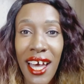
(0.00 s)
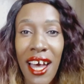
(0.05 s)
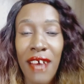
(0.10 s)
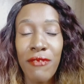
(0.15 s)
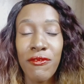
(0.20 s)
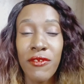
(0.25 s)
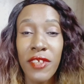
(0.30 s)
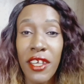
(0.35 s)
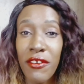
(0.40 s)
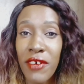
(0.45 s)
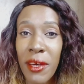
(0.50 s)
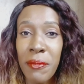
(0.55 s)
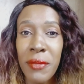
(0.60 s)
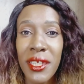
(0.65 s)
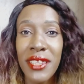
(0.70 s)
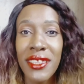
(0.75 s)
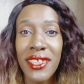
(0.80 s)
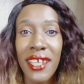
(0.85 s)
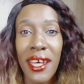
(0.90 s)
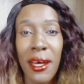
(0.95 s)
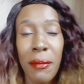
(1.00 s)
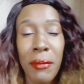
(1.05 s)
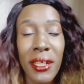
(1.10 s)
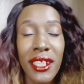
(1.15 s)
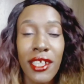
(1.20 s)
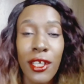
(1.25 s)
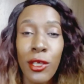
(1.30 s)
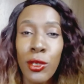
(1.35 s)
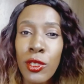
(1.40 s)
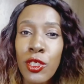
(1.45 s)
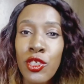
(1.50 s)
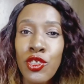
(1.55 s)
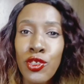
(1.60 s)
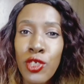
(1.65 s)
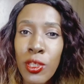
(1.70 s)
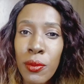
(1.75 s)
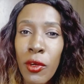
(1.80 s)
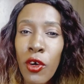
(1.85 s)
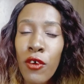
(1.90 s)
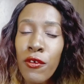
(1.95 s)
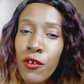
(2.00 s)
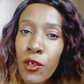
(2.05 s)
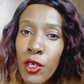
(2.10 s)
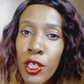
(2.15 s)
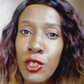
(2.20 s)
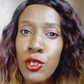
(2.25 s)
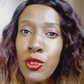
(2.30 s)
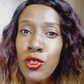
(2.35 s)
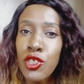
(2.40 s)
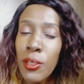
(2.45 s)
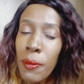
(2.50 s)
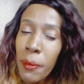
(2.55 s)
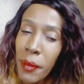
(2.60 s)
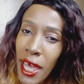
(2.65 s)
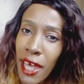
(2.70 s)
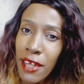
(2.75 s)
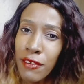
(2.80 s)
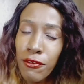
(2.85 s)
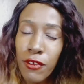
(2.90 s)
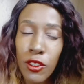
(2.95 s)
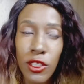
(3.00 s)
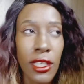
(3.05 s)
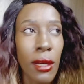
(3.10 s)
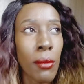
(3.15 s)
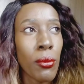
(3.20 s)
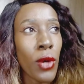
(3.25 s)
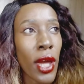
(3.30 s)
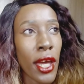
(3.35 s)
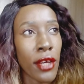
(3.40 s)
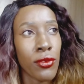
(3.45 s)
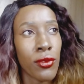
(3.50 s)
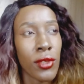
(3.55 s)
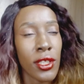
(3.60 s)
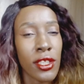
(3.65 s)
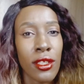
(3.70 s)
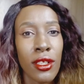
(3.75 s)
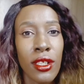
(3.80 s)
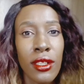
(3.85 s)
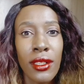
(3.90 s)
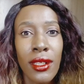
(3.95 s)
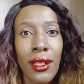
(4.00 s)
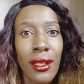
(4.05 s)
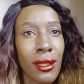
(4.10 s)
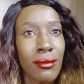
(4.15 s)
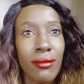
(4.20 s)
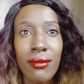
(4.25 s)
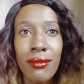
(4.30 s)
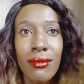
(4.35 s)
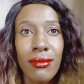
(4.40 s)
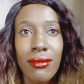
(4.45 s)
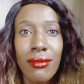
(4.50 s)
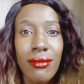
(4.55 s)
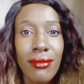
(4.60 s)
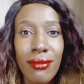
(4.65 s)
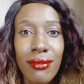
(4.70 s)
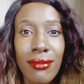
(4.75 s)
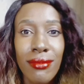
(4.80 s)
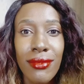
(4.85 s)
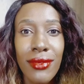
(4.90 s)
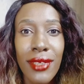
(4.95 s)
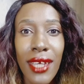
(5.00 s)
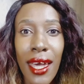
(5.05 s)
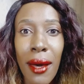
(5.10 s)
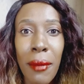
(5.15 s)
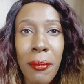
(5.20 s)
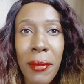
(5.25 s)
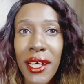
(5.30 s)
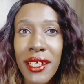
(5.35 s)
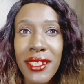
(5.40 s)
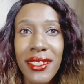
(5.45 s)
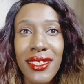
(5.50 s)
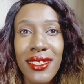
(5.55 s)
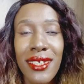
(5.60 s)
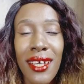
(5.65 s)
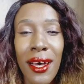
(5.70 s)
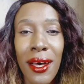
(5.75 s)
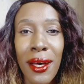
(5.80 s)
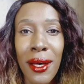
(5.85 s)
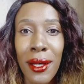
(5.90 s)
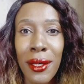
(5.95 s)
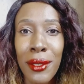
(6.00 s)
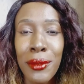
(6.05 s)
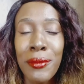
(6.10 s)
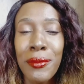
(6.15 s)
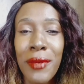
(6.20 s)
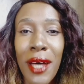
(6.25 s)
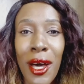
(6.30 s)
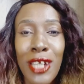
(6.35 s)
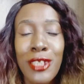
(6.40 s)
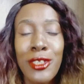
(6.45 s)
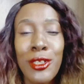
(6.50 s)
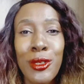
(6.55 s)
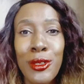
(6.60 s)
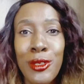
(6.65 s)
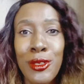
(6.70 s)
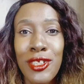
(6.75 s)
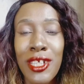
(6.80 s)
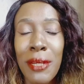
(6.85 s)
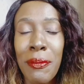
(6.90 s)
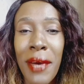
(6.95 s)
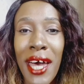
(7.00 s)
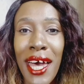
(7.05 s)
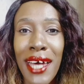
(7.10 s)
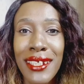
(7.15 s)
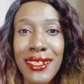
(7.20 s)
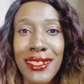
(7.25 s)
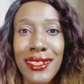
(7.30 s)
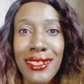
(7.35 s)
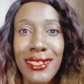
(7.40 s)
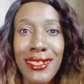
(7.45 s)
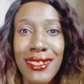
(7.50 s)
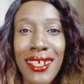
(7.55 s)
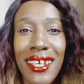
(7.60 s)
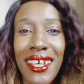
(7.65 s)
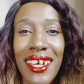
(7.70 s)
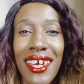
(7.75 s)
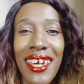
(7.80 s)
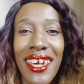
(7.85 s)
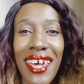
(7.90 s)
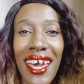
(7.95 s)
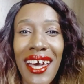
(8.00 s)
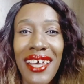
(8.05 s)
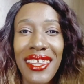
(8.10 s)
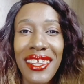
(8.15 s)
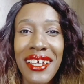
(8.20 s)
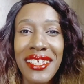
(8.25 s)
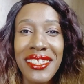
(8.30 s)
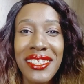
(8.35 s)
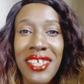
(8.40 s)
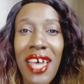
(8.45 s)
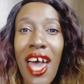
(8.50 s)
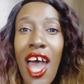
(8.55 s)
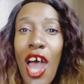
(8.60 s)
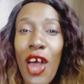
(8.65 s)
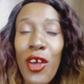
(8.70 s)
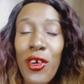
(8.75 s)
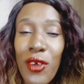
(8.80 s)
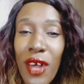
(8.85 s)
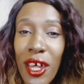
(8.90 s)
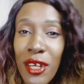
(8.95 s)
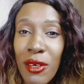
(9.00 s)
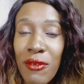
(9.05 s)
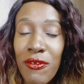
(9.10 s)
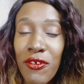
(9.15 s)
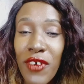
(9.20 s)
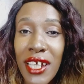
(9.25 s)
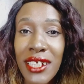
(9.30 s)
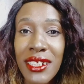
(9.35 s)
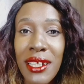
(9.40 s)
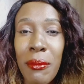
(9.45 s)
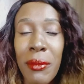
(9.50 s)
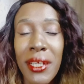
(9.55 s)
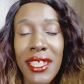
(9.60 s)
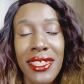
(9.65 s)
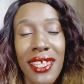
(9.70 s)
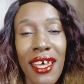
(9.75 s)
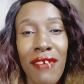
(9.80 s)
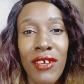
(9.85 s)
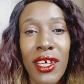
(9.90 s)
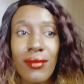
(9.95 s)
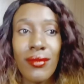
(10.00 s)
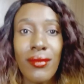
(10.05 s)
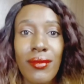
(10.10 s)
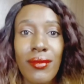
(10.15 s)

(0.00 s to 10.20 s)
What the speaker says: I've never been there, but I always dream of going to Japan for some weird reason. Yeah, but I want to go to Japan. Yeah, that's random fact number seven.